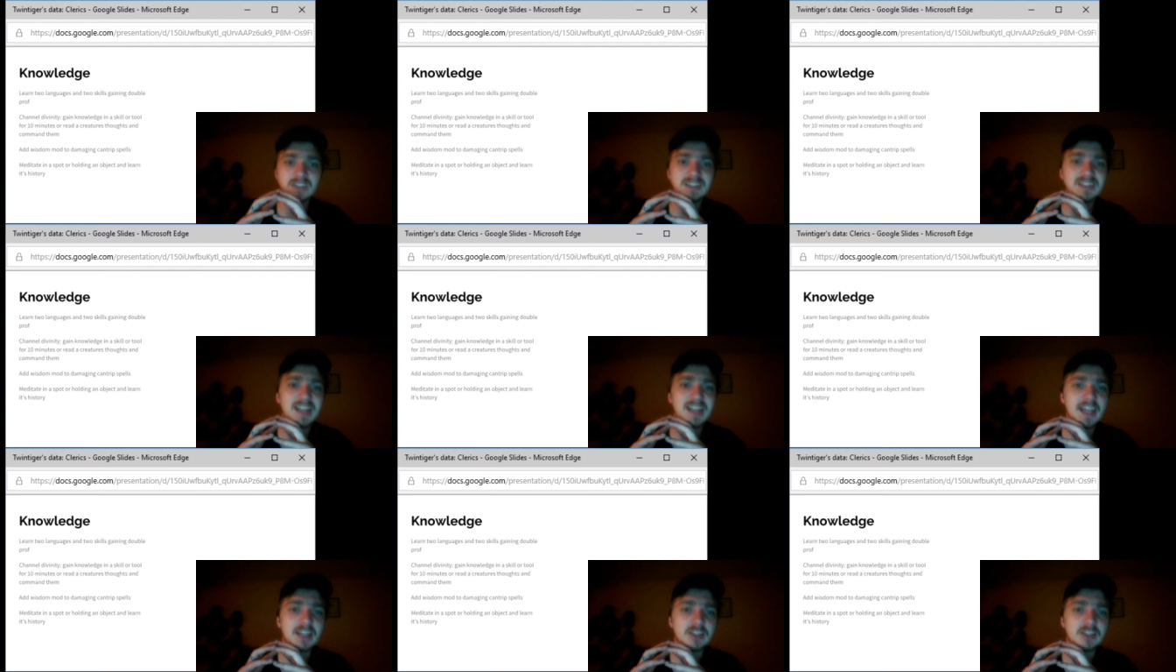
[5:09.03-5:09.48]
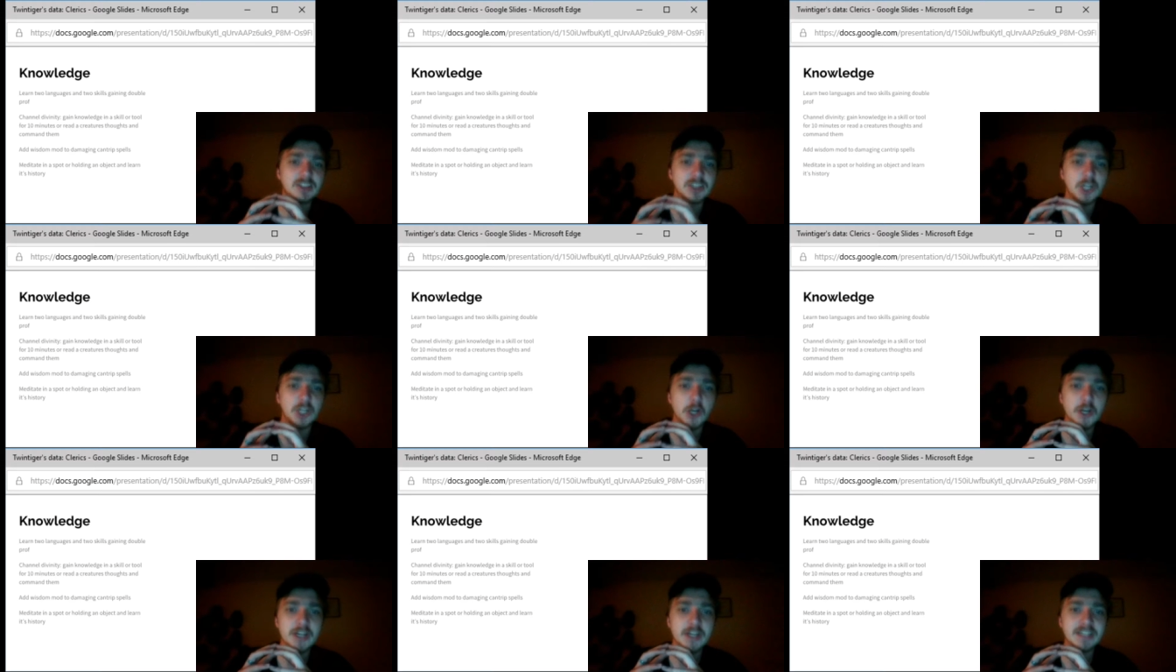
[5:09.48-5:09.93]
and
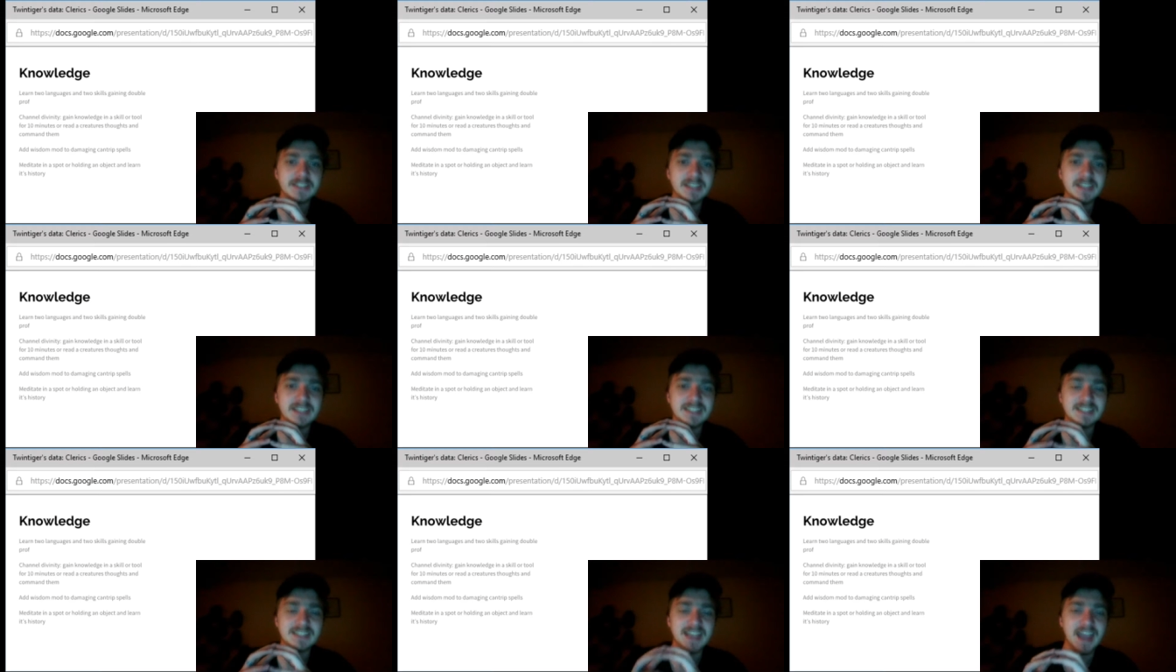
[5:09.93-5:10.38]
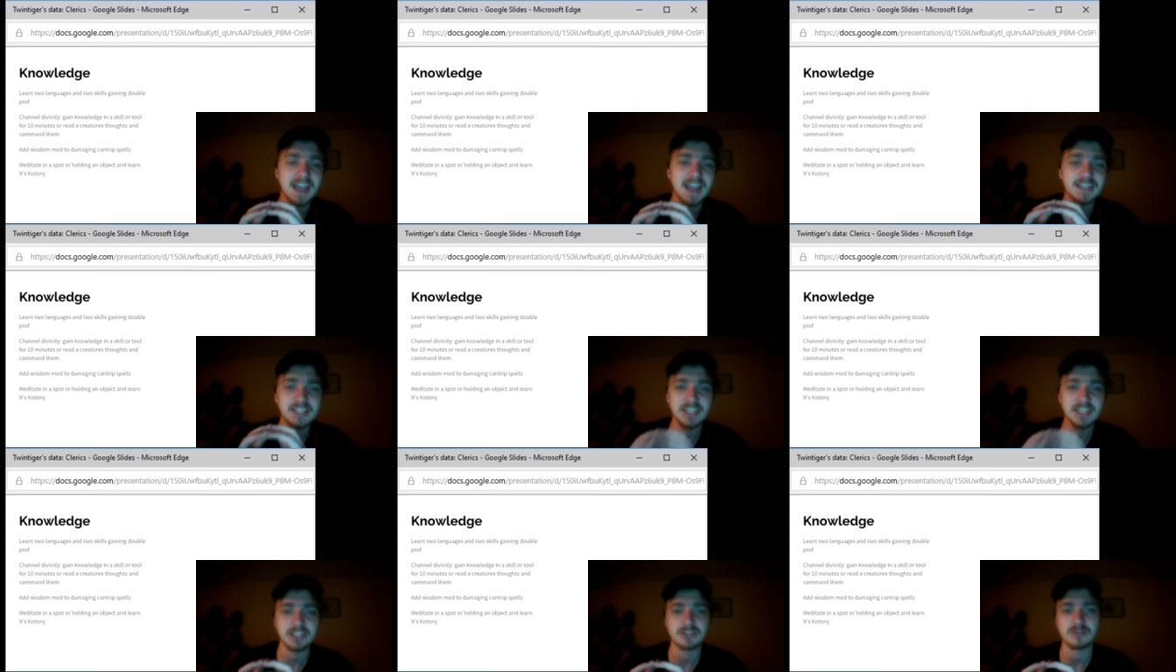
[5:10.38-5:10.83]
learn its
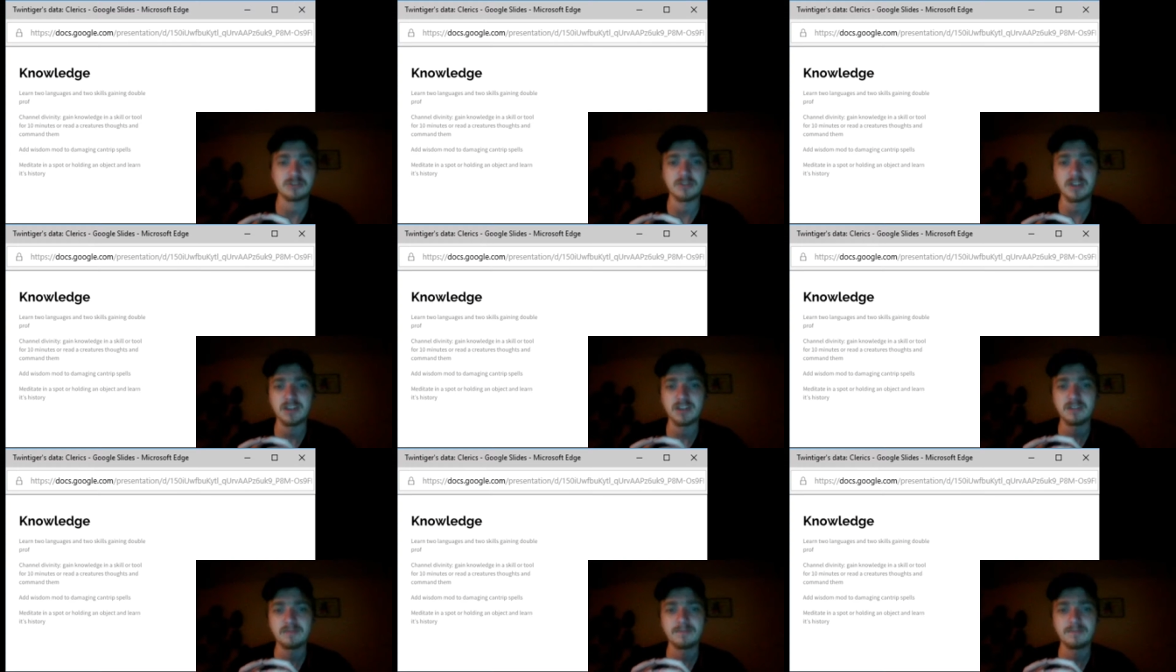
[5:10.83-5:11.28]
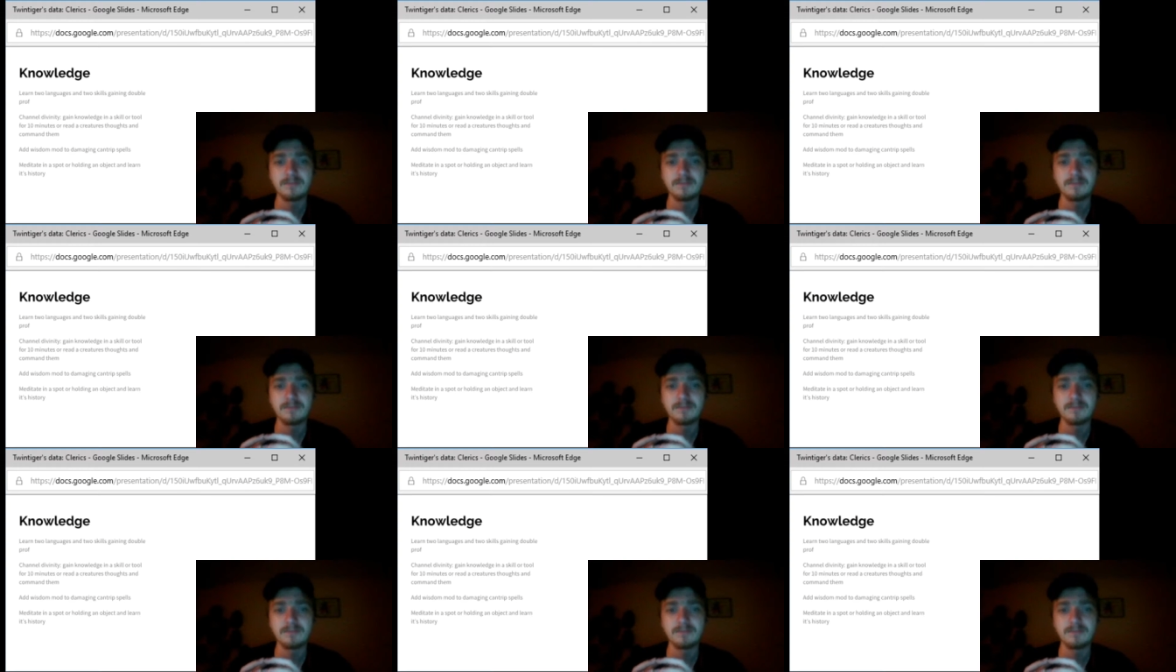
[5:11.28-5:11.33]
exact history.